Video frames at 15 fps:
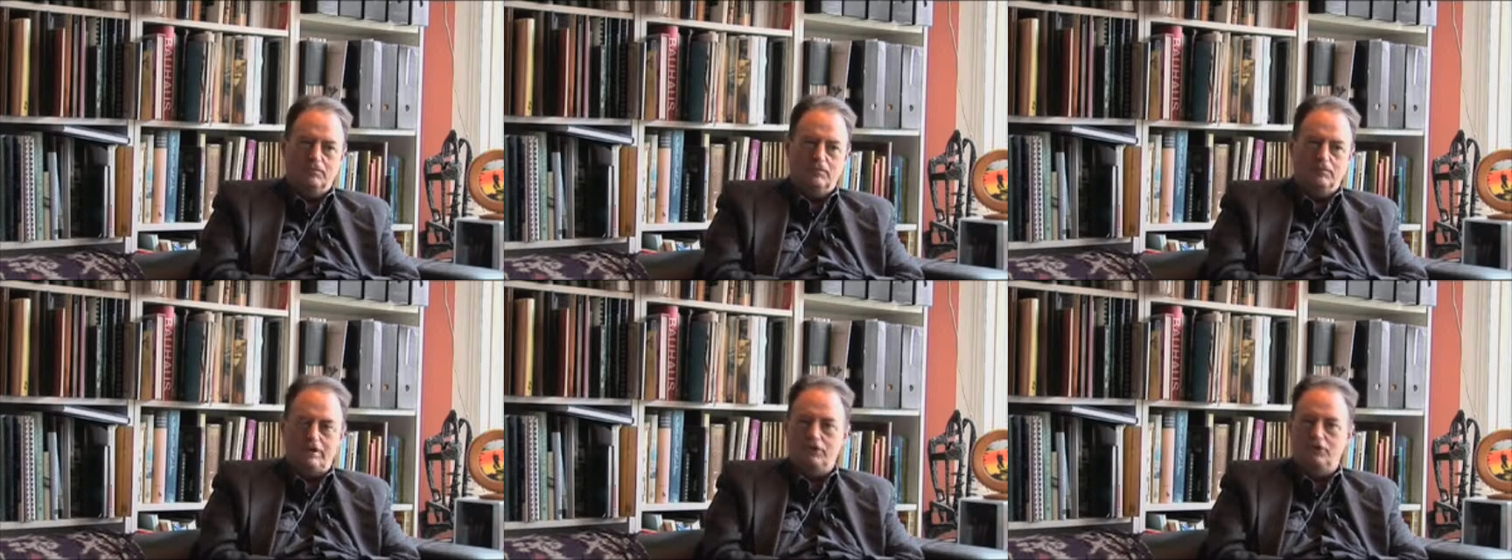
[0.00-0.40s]

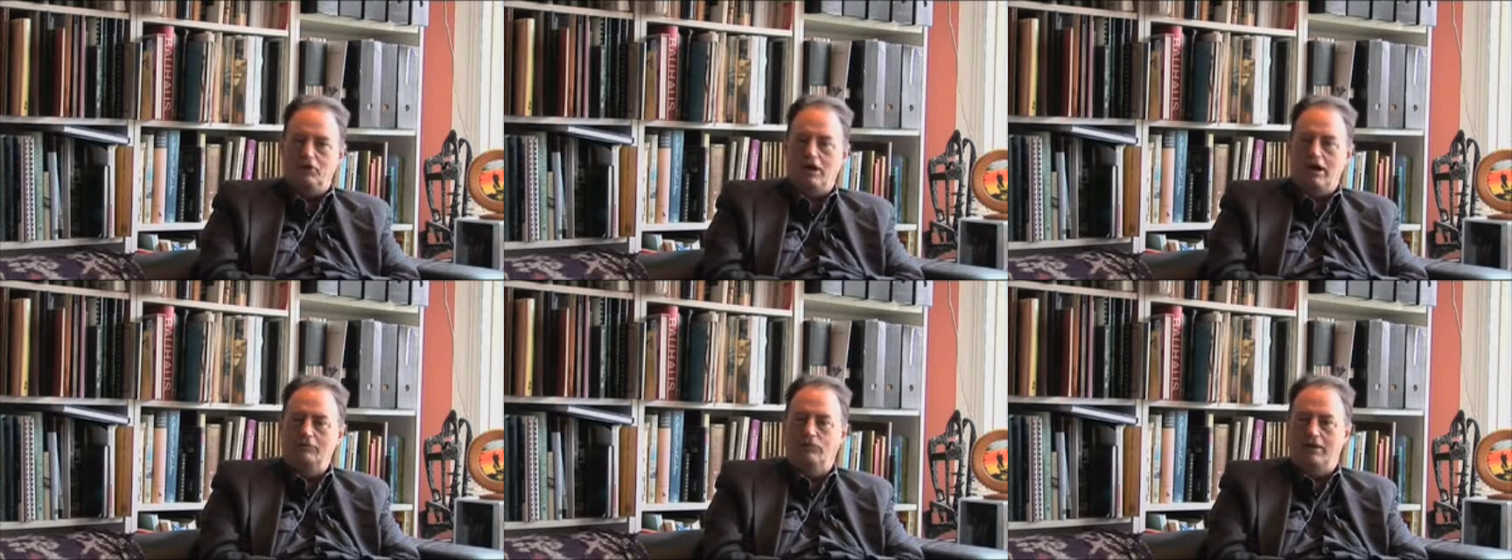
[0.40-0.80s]
you had a
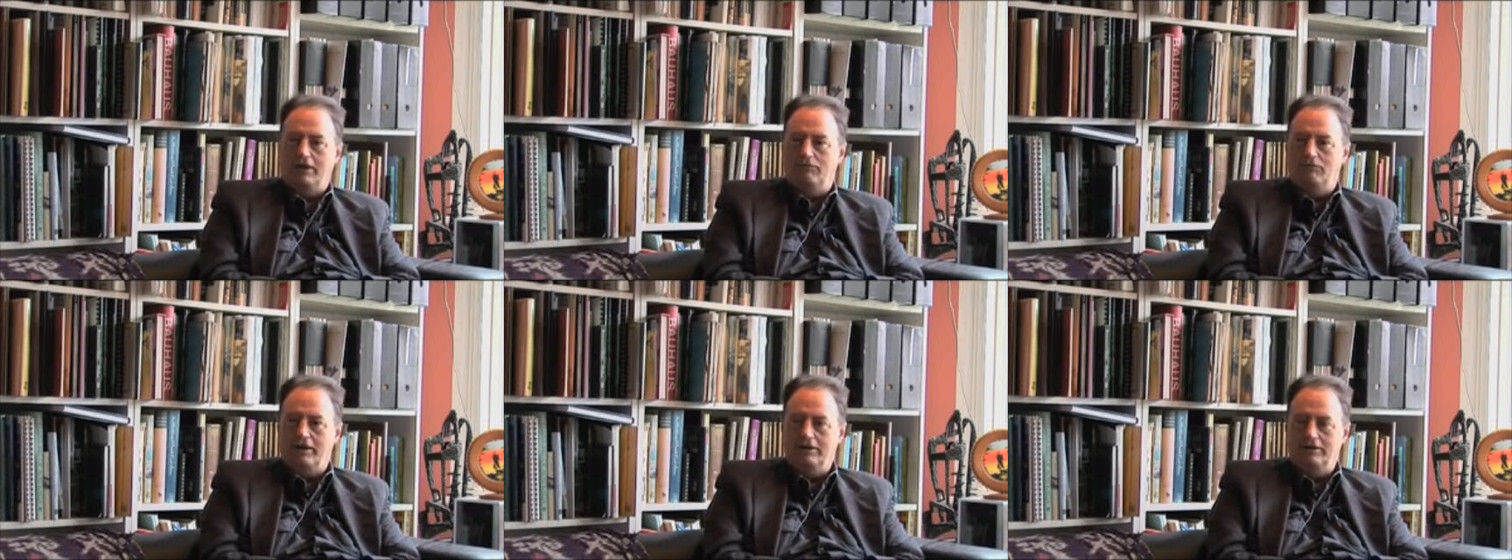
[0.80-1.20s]

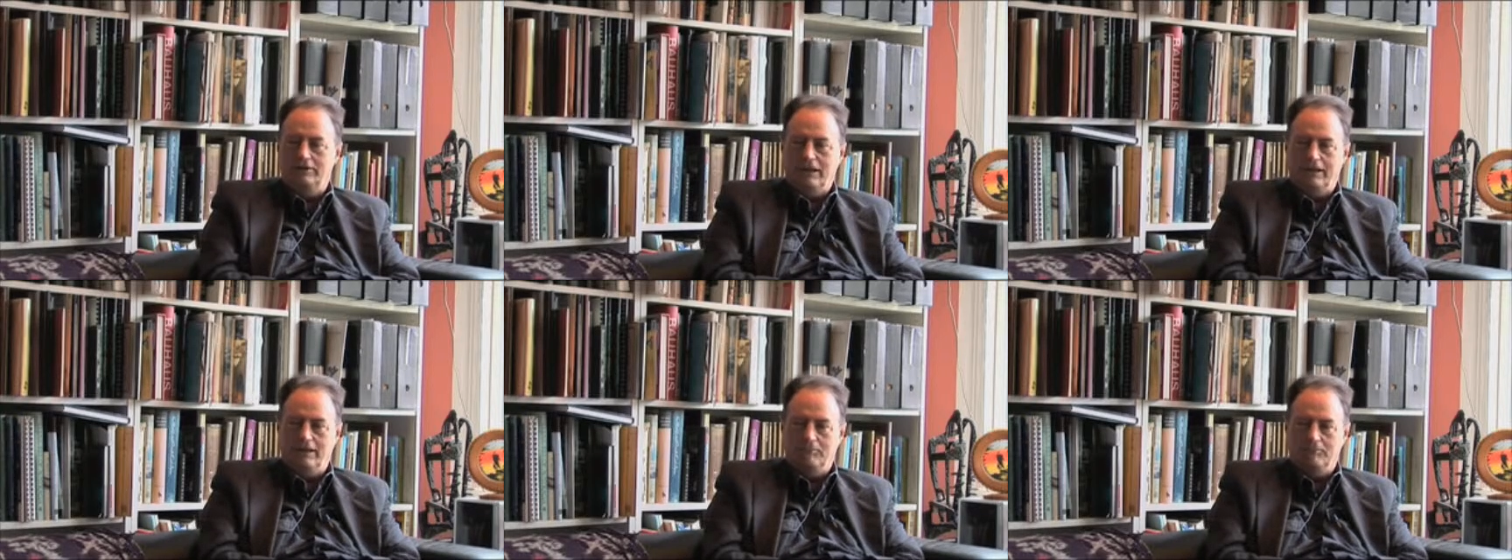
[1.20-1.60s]
driveway running
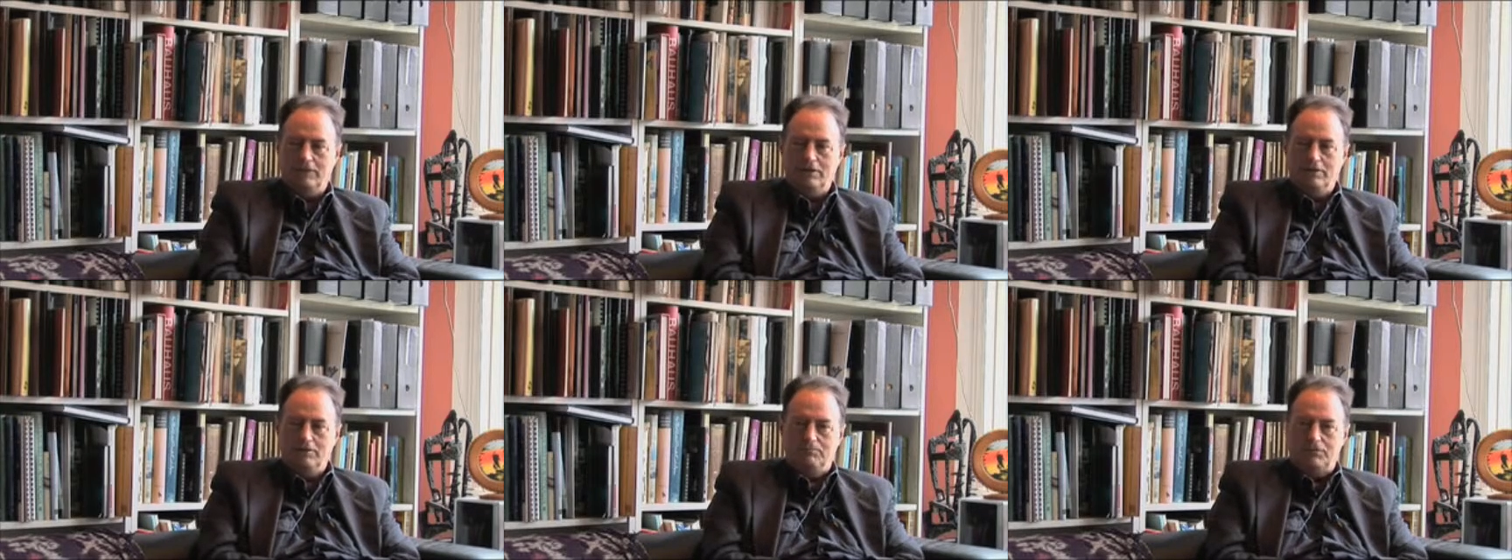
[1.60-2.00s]
down
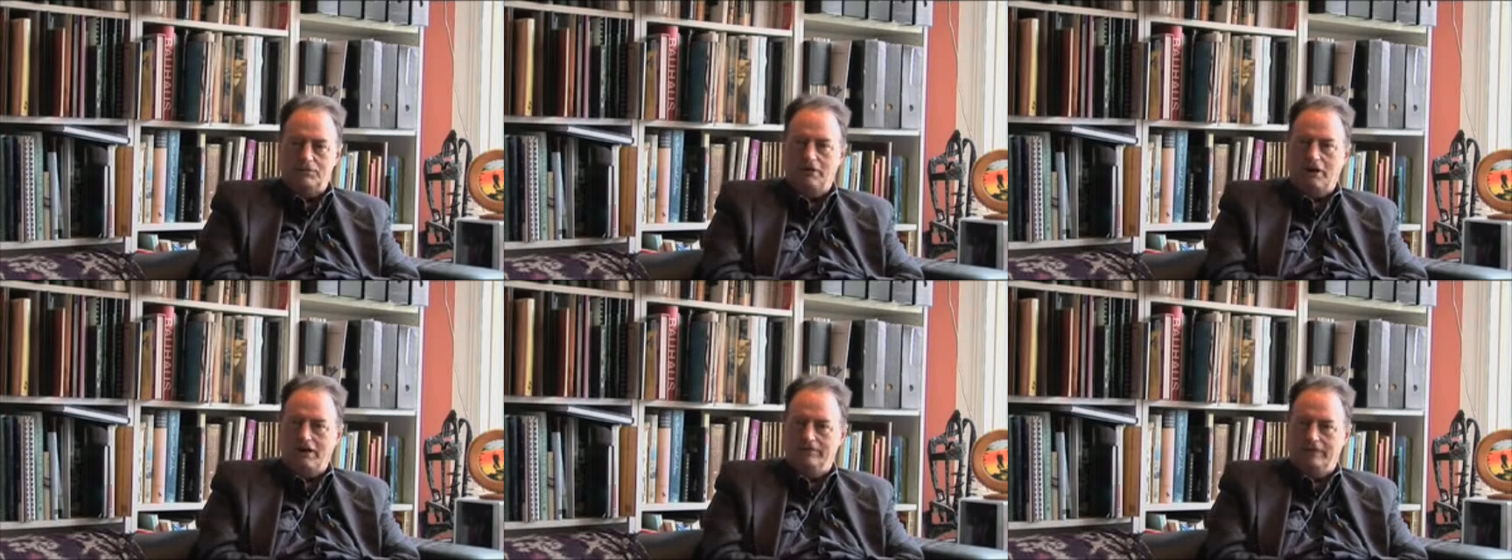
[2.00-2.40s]

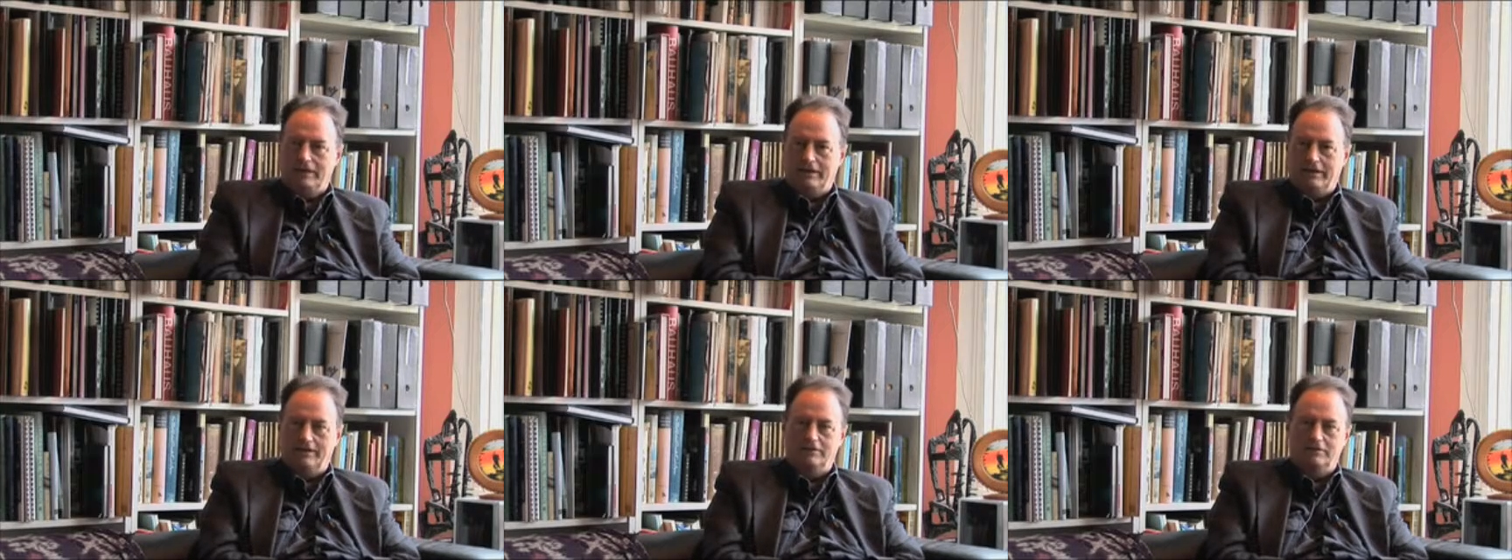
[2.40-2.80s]
beside the
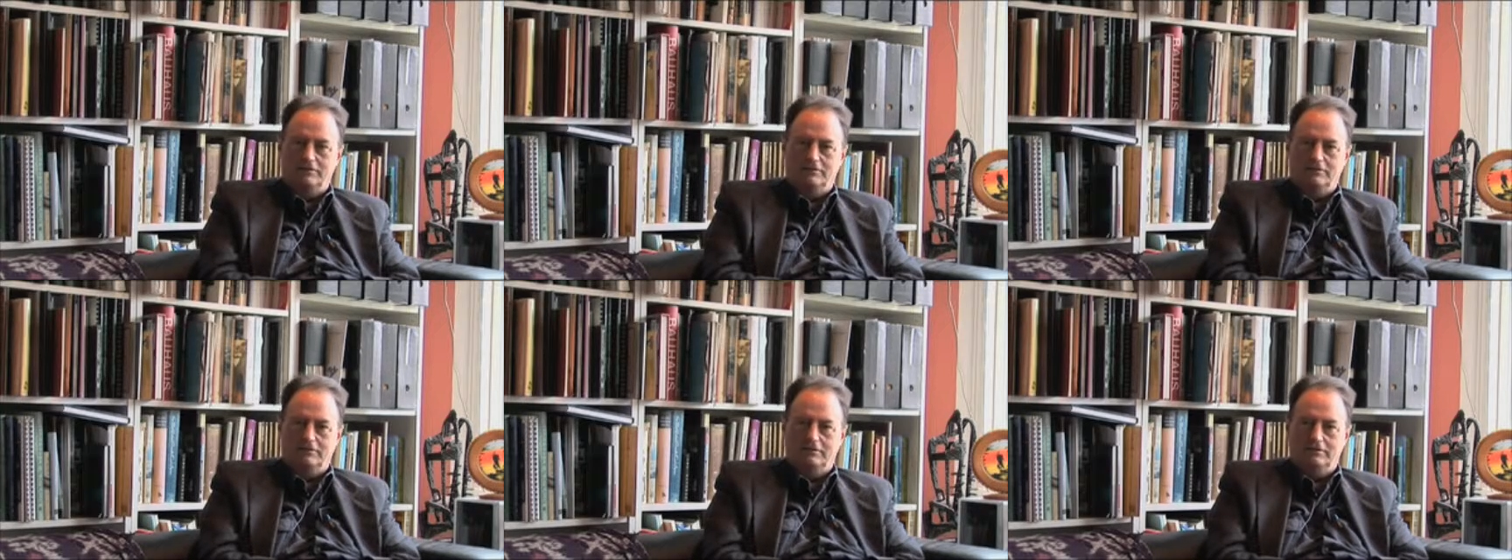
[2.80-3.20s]

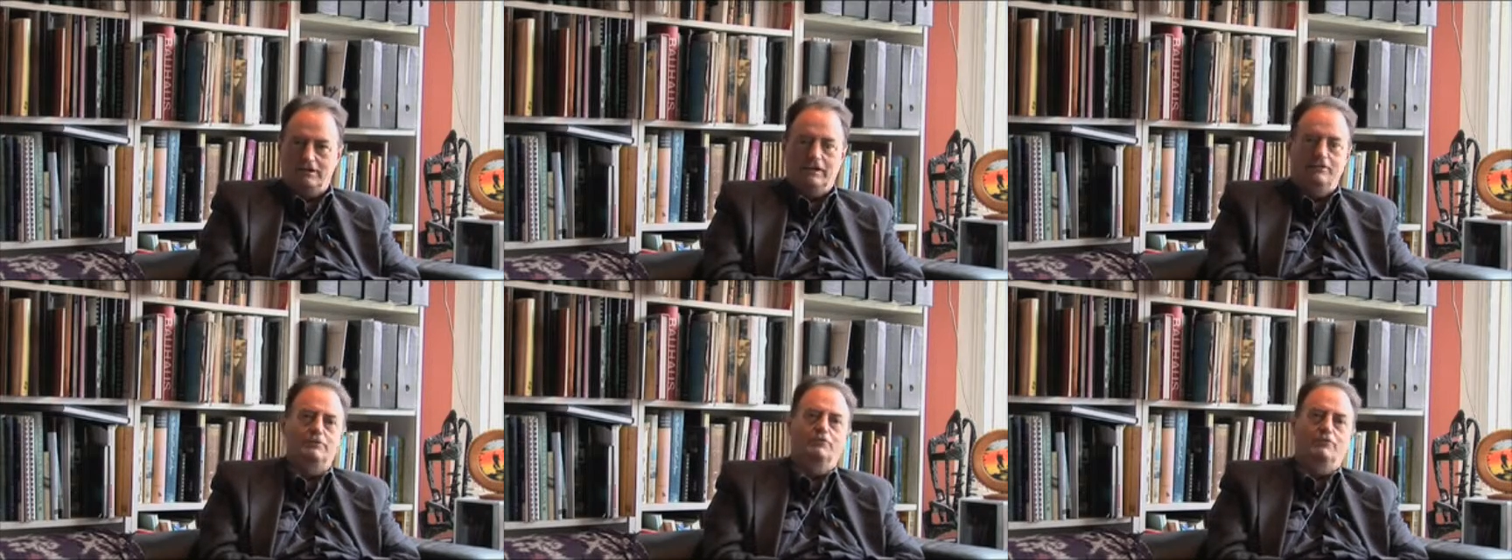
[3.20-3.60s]
house and
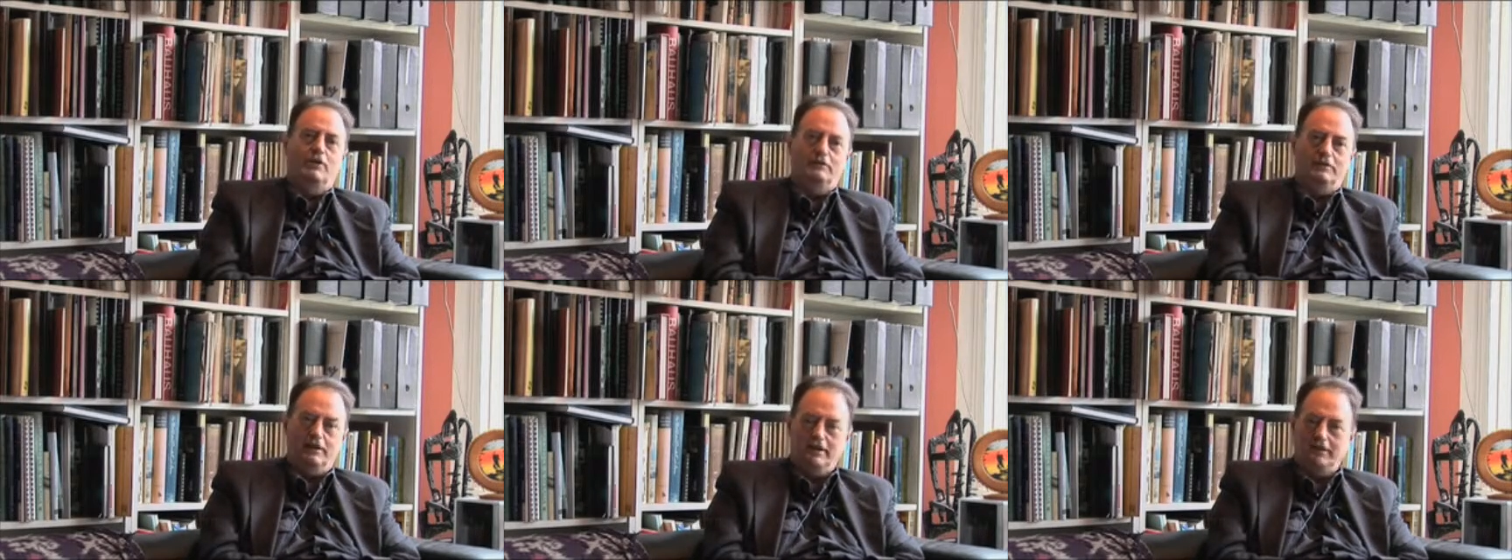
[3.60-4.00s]
out the
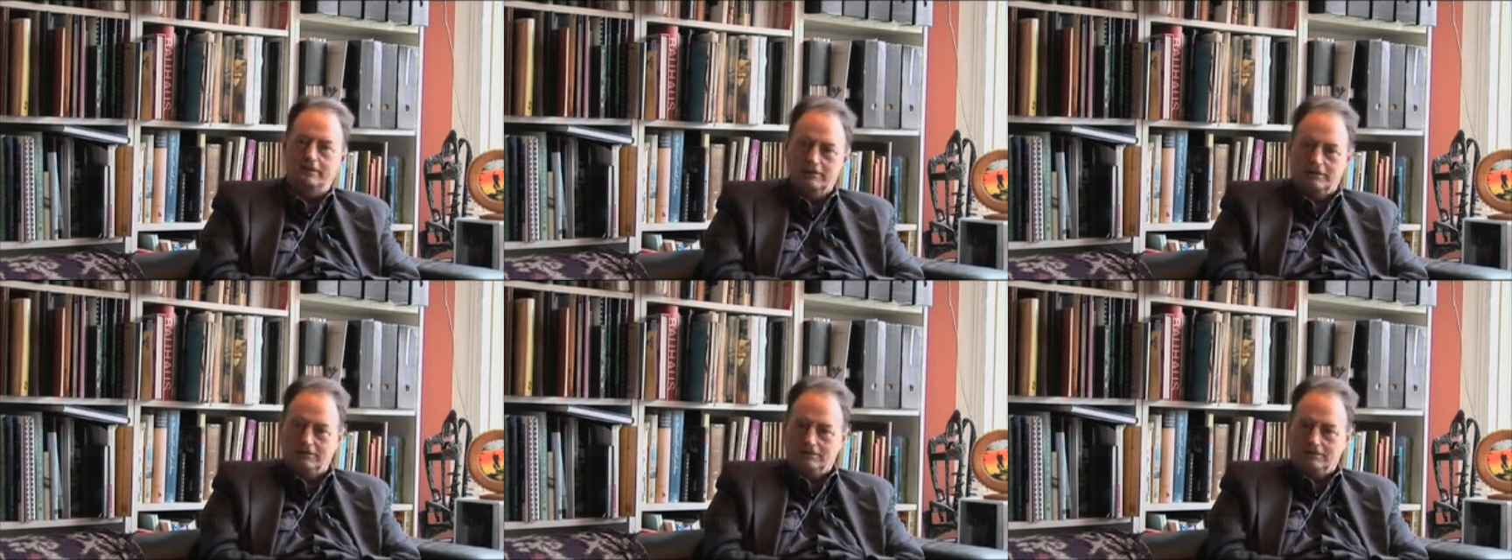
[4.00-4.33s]
front gate.